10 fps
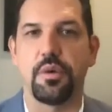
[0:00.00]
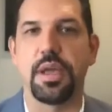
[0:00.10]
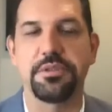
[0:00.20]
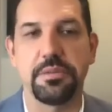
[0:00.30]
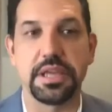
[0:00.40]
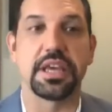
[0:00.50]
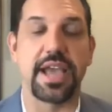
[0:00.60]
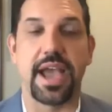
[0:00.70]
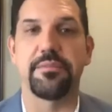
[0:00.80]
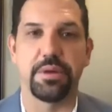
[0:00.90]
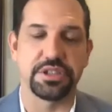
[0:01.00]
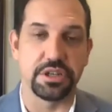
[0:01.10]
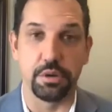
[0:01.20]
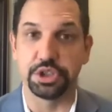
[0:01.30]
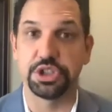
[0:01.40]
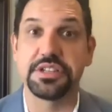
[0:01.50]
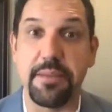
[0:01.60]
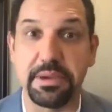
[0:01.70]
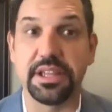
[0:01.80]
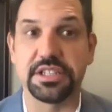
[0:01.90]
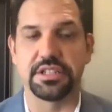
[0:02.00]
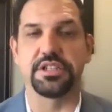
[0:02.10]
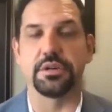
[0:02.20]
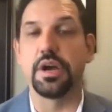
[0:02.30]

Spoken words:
to be the kind of person who should not be listened to,